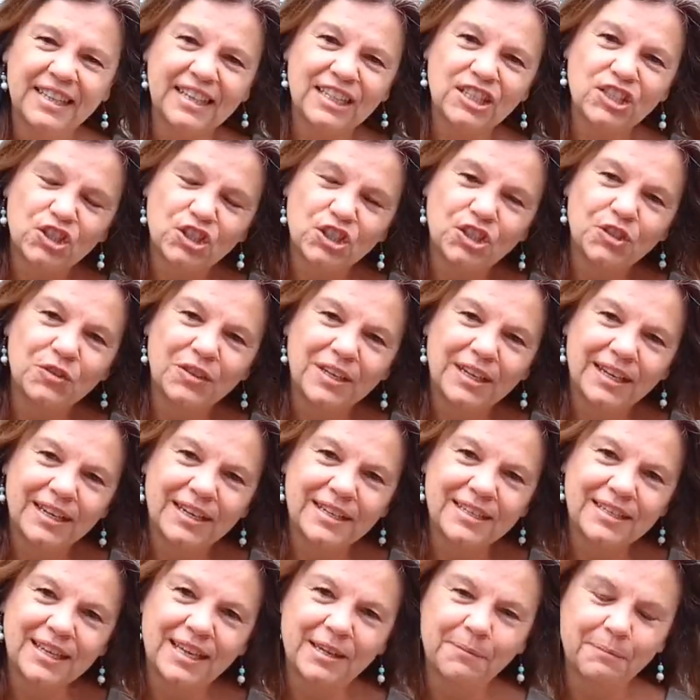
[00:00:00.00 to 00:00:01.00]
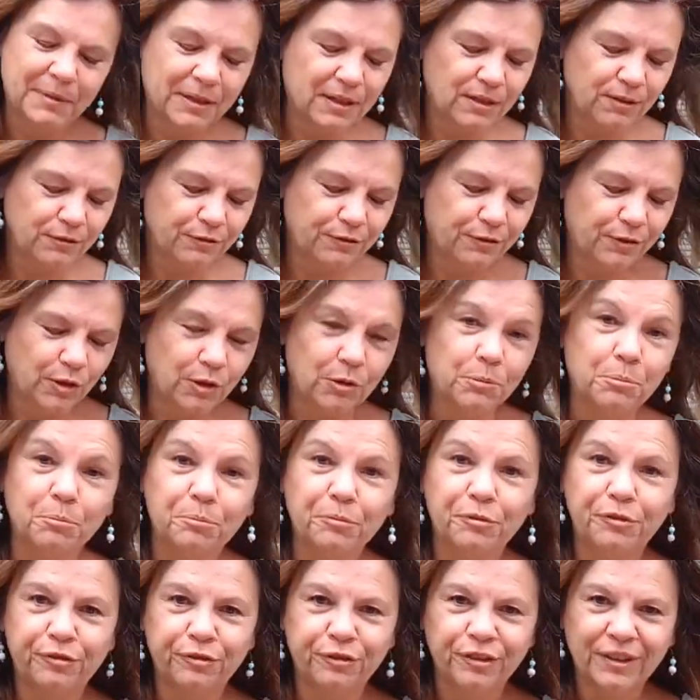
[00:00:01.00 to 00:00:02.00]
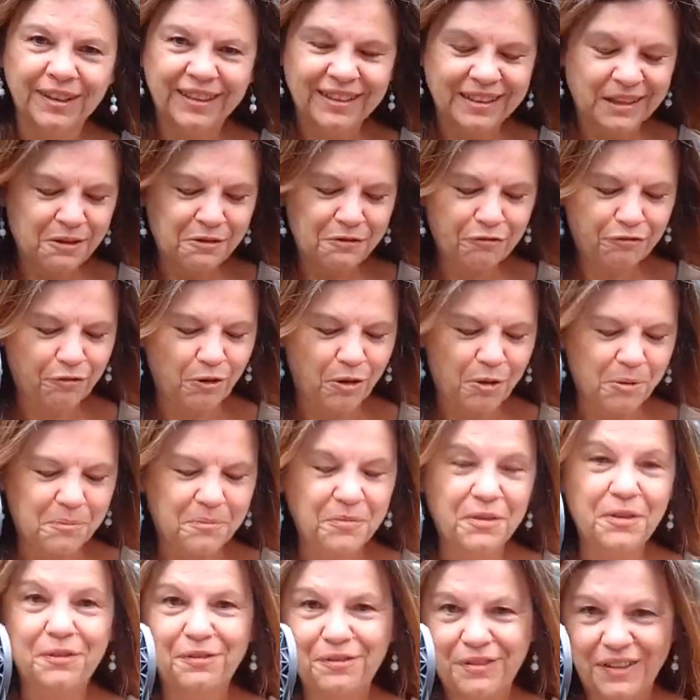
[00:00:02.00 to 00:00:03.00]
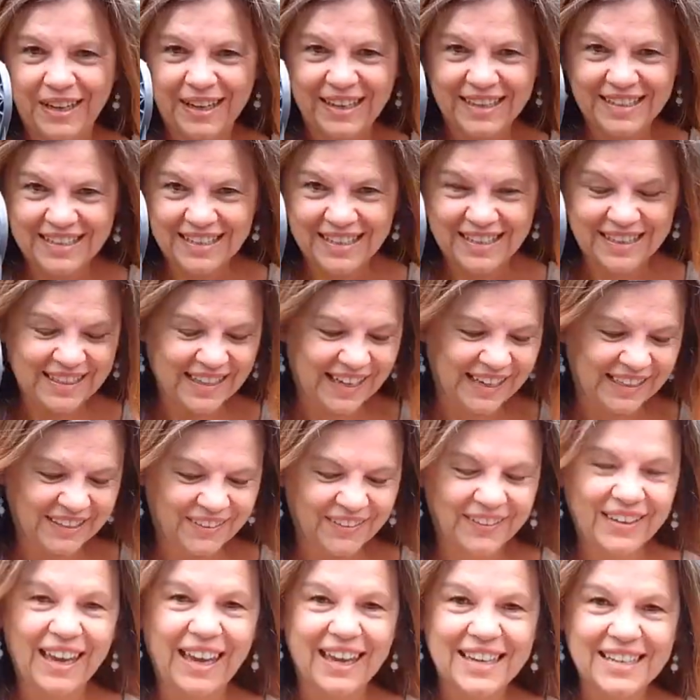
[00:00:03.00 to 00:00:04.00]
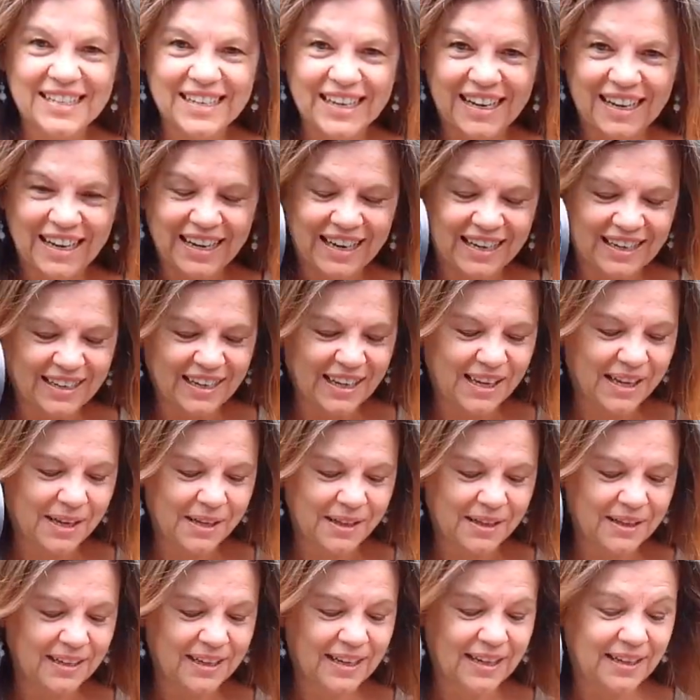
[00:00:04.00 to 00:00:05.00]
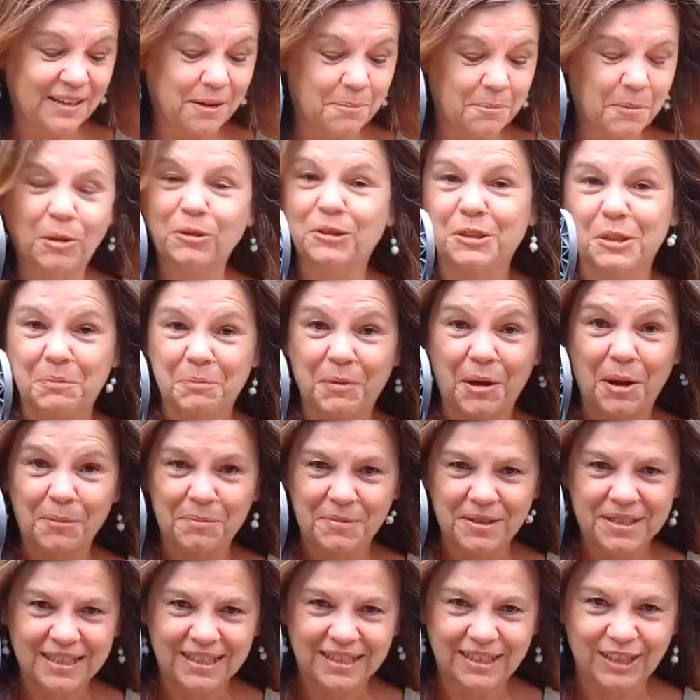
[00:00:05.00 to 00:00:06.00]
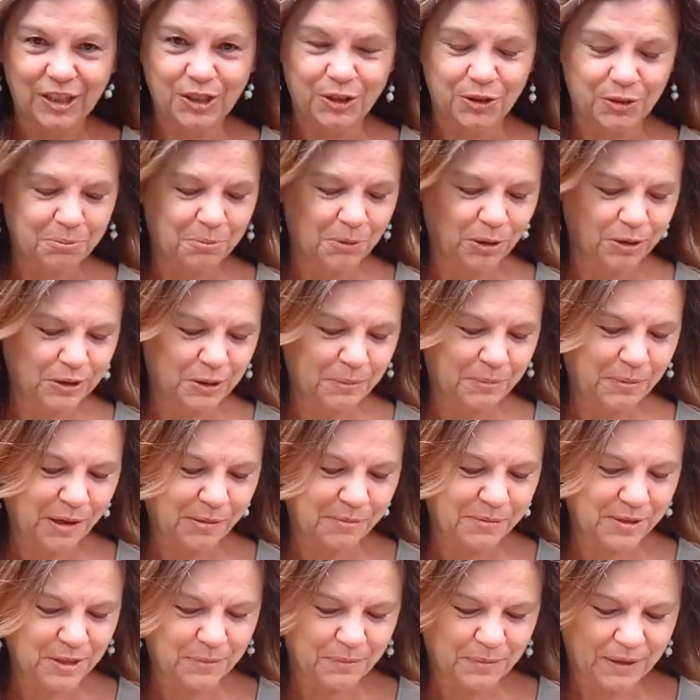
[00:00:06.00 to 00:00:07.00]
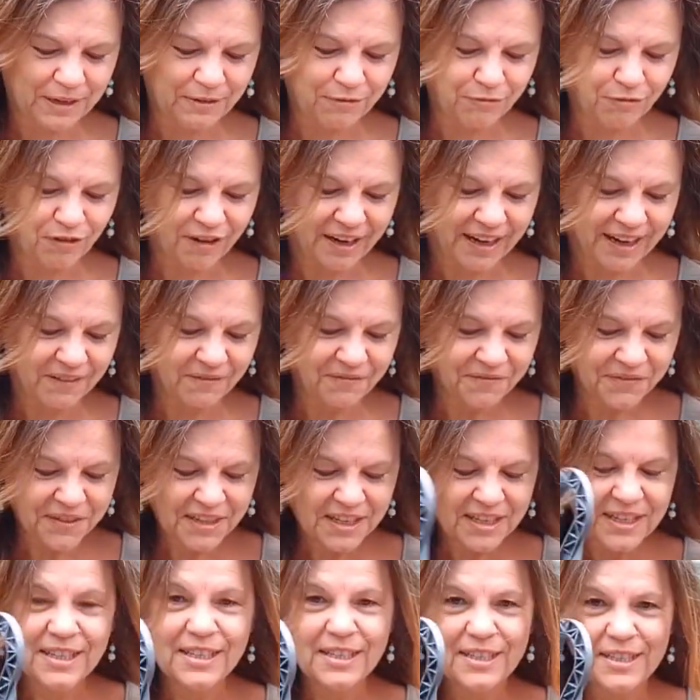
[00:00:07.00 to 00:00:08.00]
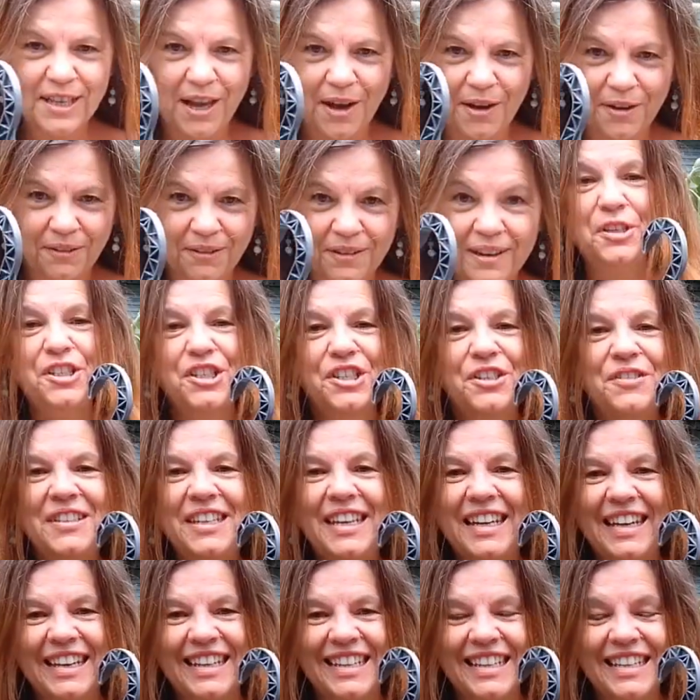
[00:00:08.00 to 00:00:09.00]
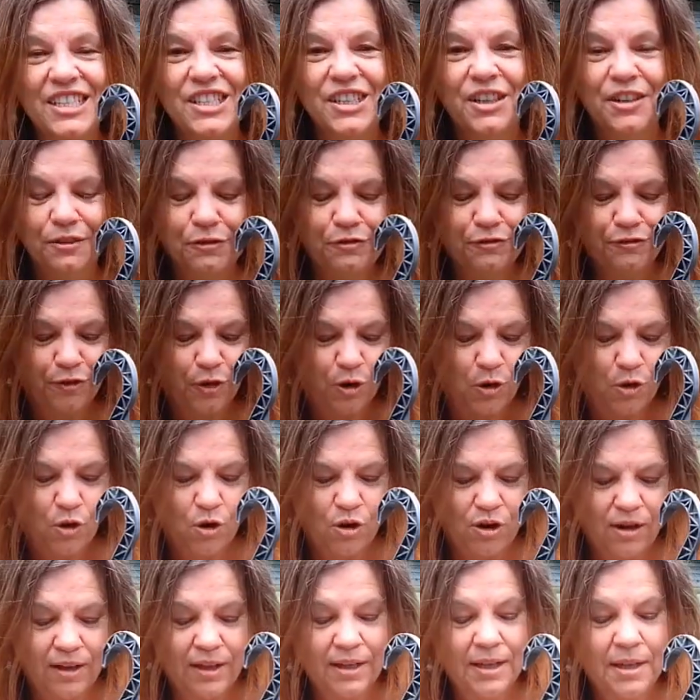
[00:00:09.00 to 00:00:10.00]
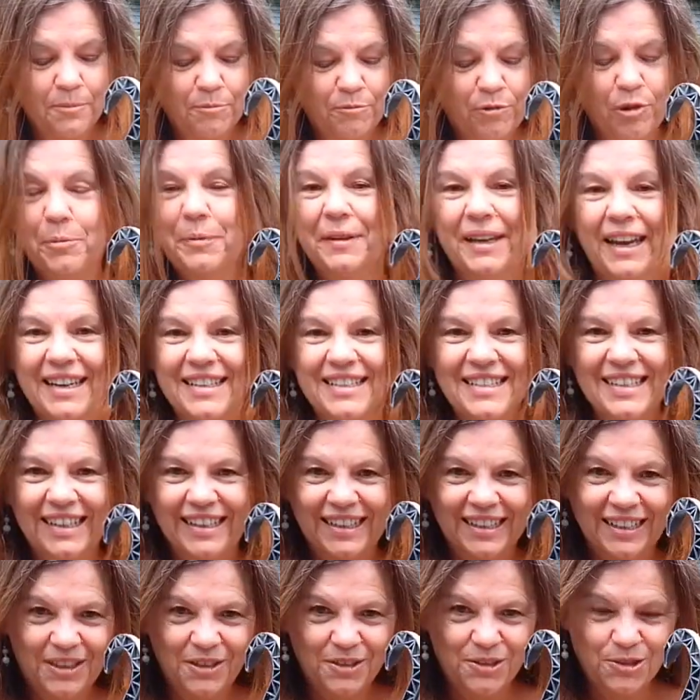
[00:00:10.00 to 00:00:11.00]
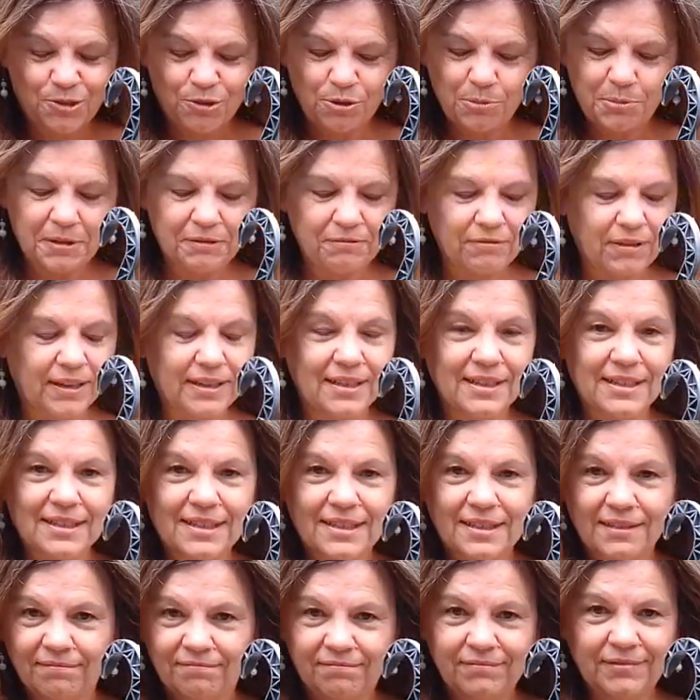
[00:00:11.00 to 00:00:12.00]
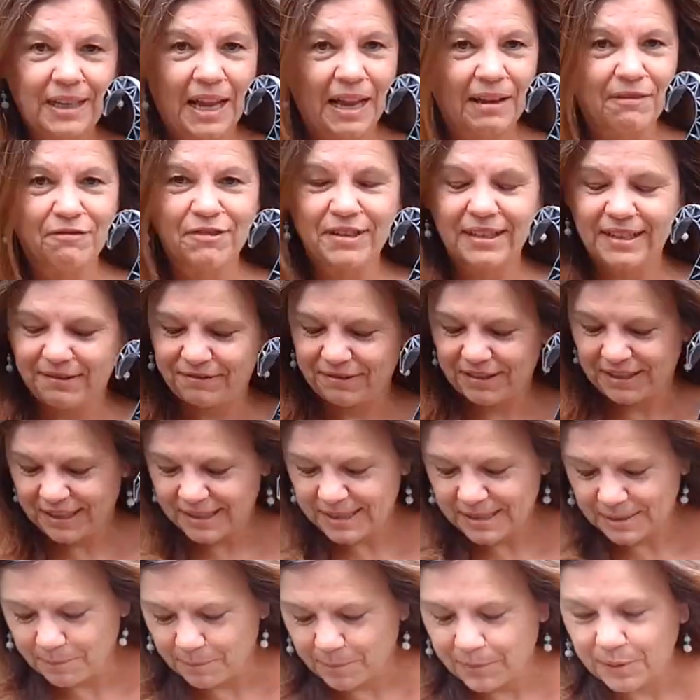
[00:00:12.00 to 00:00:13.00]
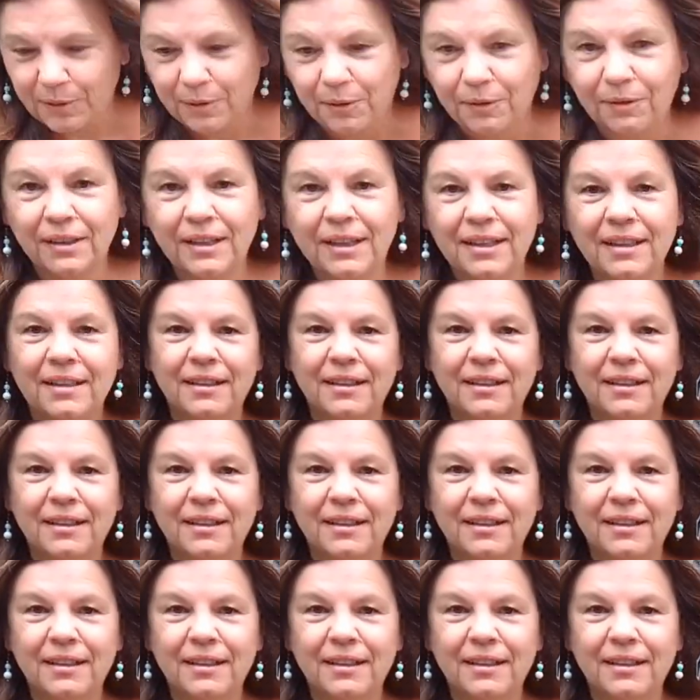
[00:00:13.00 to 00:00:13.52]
these do need a bit of oomph from the feed that you get in a multi-purpose, in a good multi-purpose peat-free. So what do you need for propagating your strawberry runners? Really simple.